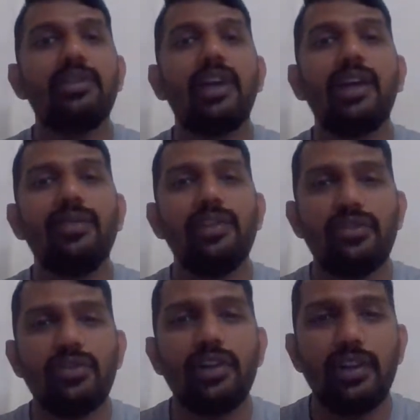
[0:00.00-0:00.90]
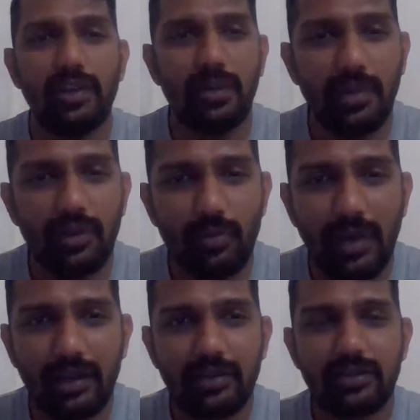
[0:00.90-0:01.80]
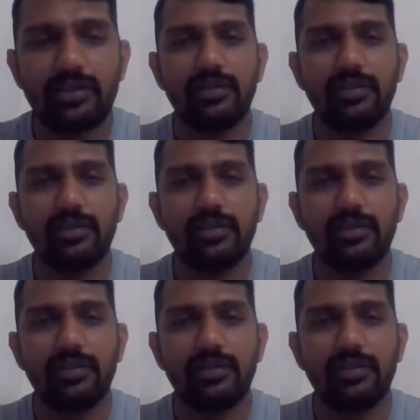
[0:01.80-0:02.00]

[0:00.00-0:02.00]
the time will surely repay you back